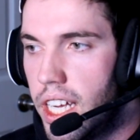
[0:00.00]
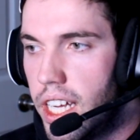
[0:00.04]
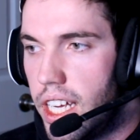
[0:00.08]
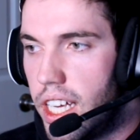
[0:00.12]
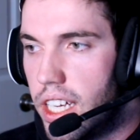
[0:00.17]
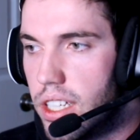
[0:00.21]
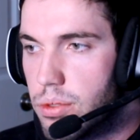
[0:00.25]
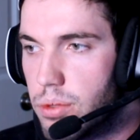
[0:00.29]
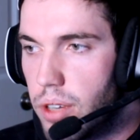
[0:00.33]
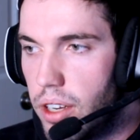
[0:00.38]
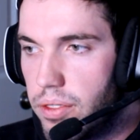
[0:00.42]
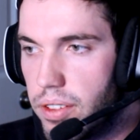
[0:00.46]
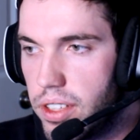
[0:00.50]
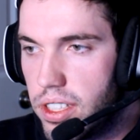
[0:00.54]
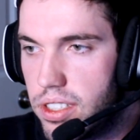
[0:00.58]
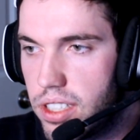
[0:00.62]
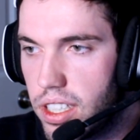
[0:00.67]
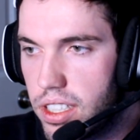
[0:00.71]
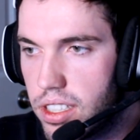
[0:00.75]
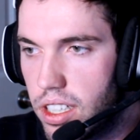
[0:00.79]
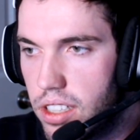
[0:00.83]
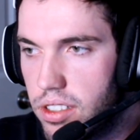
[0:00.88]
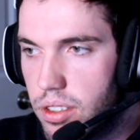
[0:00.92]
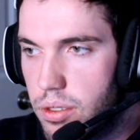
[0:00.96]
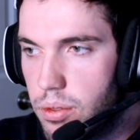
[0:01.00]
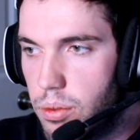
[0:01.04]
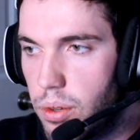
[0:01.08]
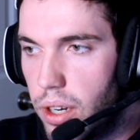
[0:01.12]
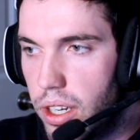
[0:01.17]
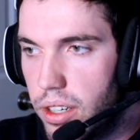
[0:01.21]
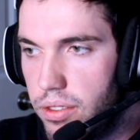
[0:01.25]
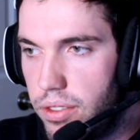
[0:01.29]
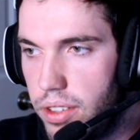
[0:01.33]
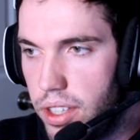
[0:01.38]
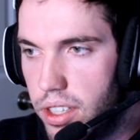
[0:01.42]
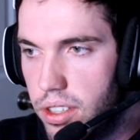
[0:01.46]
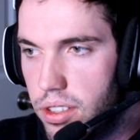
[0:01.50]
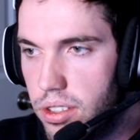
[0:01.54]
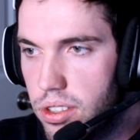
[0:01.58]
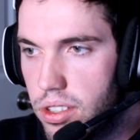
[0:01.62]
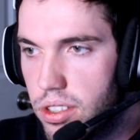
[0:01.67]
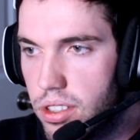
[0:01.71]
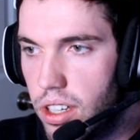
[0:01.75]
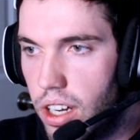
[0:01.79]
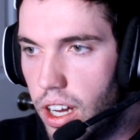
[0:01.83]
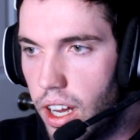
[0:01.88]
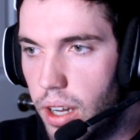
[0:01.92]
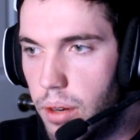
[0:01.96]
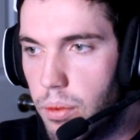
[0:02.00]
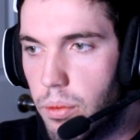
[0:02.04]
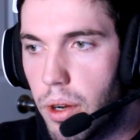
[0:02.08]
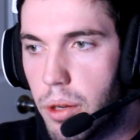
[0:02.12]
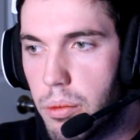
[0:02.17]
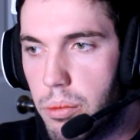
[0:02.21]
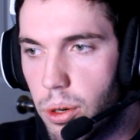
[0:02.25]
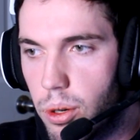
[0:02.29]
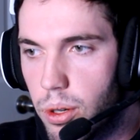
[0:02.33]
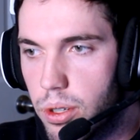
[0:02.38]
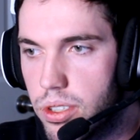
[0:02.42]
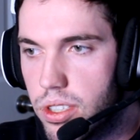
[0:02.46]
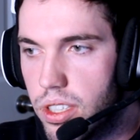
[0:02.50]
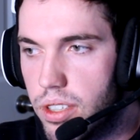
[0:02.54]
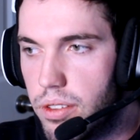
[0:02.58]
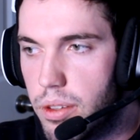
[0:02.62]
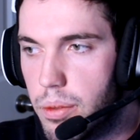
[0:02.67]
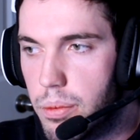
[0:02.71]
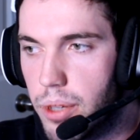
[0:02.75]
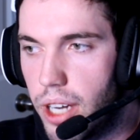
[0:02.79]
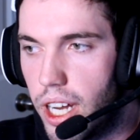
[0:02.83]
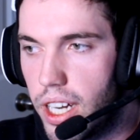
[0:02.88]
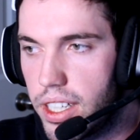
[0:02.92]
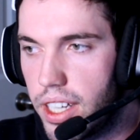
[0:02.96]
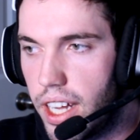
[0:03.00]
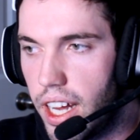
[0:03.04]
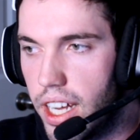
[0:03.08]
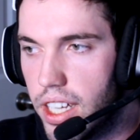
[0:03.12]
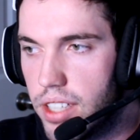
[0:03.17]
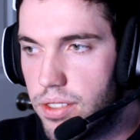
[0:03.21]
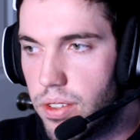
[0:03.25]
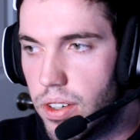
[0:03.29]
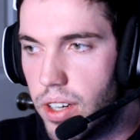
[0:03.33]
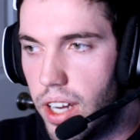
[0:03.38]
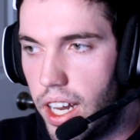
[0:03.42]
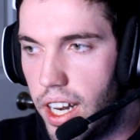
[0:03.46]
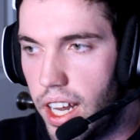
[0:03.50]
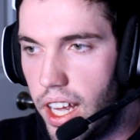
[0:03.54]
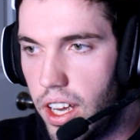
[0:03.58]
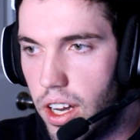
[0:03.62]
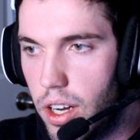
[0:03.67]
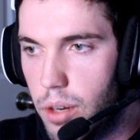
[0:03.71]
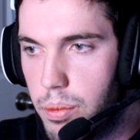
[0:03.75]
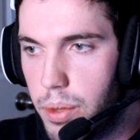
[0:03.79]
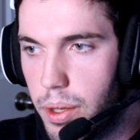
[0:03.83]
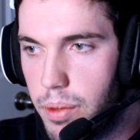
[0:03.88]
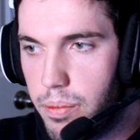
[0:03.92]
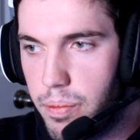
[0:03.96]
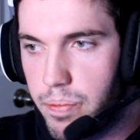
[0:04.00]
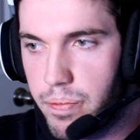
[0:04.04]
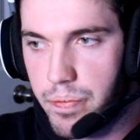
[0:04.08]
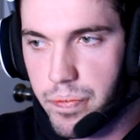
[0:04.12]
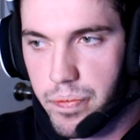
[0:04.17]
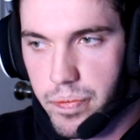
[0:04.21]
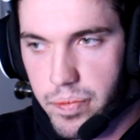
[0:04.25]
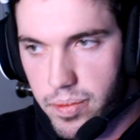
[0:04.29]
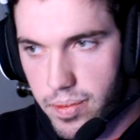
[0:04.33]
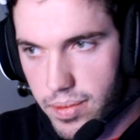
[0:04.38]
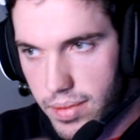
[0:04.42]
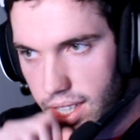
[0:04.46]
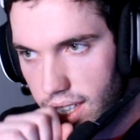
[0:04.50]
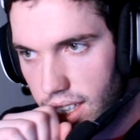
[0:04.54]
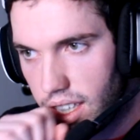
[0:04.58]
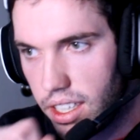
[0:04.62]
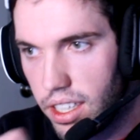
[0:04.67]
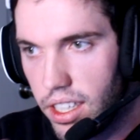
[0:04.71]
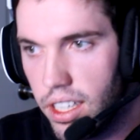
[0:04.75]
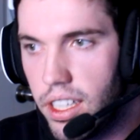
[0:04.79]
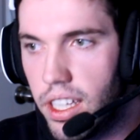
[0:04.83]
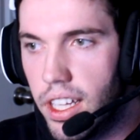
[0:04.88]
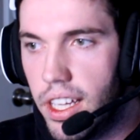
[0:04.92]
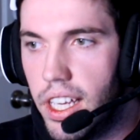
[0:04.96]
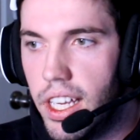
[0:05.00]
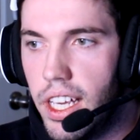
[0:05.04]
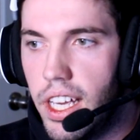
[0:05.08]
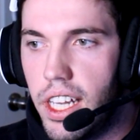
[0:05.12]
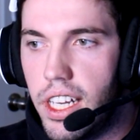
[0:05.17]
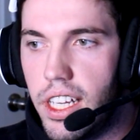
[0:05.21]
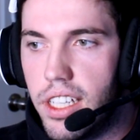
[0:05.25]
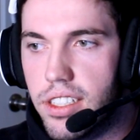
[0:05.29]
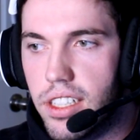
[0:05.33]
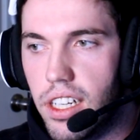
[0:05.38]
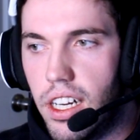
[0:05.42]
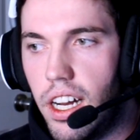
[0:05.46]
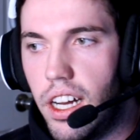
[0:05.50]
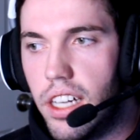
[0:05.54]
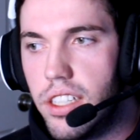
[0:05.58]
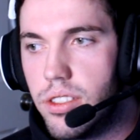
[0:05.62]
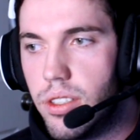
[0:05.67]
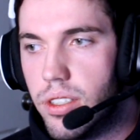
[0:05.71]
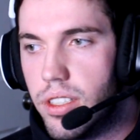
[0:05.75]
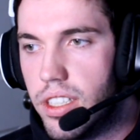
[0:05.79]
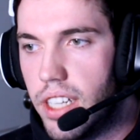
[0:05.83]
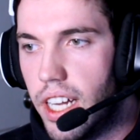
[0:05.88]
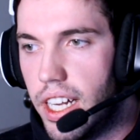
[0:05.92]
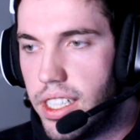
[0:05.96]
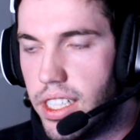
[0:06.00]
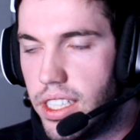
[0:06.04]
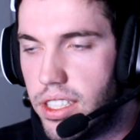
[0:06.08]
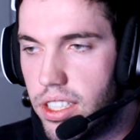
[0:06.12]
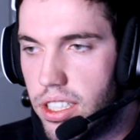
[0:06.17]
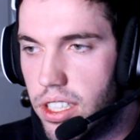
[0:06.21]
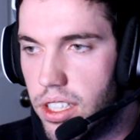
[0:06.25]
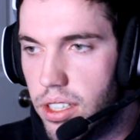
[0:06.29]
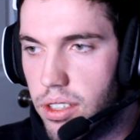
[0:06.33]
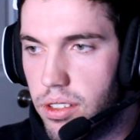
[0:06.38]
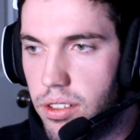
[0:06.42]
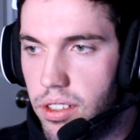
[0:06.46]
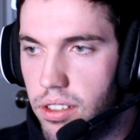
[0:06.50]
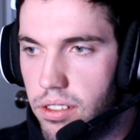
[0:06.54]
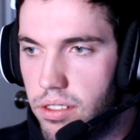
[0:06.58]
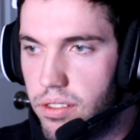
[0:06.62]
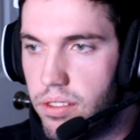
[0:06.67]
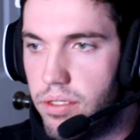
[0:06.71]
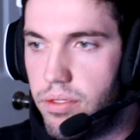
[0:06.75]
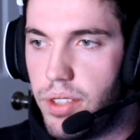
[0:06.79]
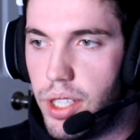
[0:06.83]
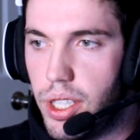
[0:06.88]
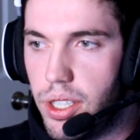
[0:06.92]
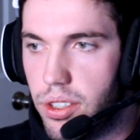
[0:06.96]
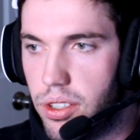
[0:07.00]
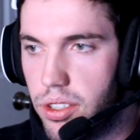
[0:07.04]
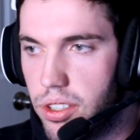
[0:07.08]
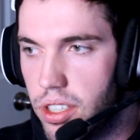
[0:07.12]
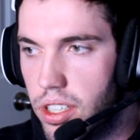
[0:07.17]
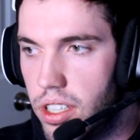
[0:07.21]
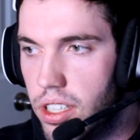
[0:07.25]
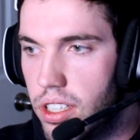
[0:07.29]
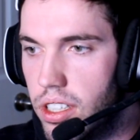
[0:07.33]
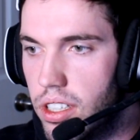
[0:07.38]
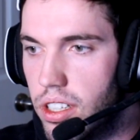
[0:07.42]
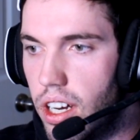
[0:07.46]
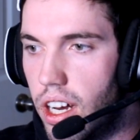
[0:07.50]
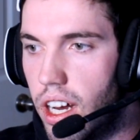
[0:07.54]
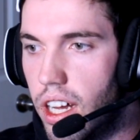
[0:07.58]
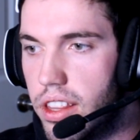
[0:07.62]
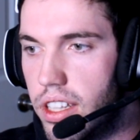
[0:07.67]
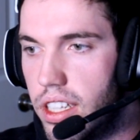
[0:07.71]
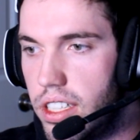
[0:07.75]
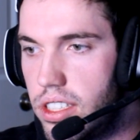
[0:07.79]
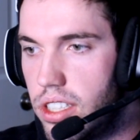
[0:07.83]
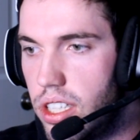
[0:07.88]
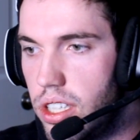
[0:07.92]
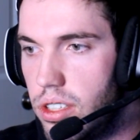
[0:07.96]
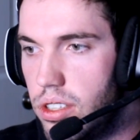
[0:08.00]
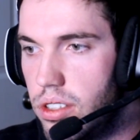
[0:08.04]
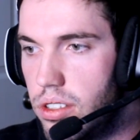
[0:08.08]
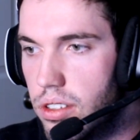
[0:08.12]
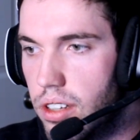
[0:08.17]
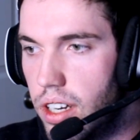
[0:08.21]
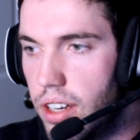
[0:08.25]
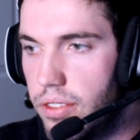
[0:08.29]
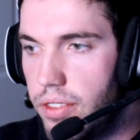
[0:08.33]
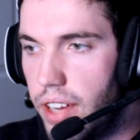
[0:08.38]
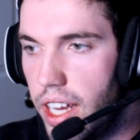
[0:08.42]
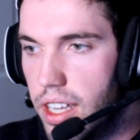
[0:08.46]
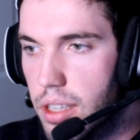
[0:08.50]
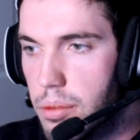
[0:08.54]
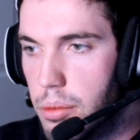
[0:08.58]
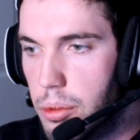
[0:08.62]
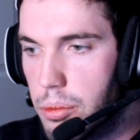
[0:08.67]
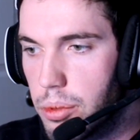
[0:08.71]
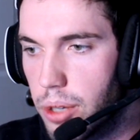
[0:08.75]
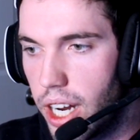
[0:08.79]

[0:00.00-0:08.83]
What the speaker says: He has roughly 601 views on one portion of the broadcast for NA Open, and he has 192 views on the 2 available